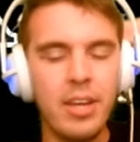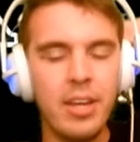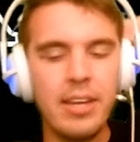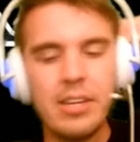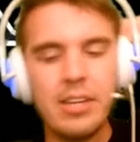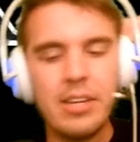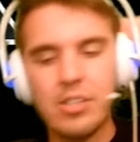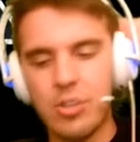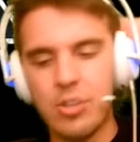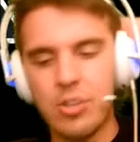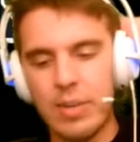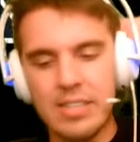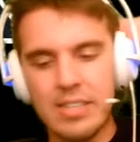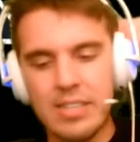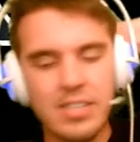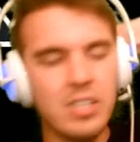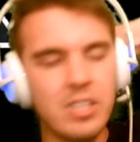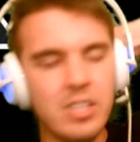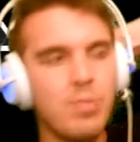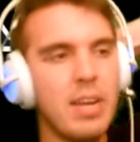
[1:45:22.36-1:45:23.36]
So at
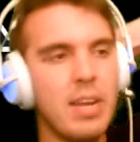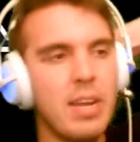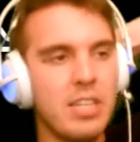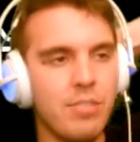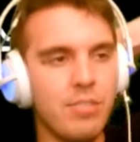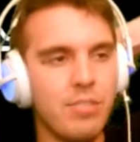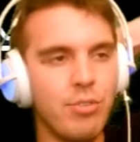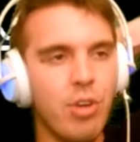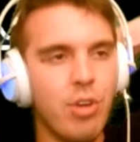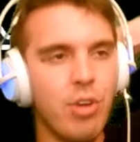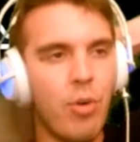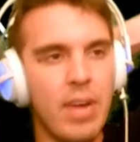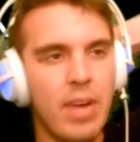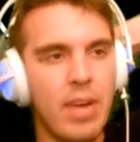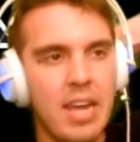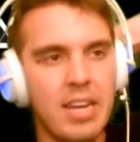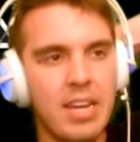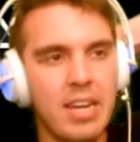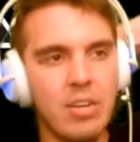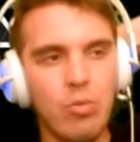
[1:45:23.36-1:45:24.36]
6 minutes, if you go
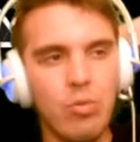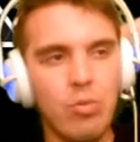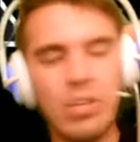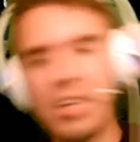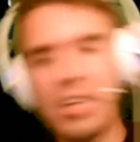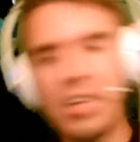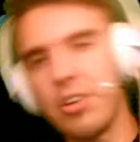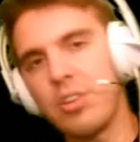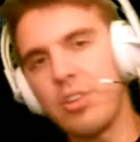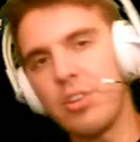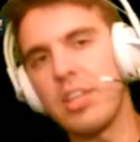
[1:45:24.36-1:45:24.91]
in and you kill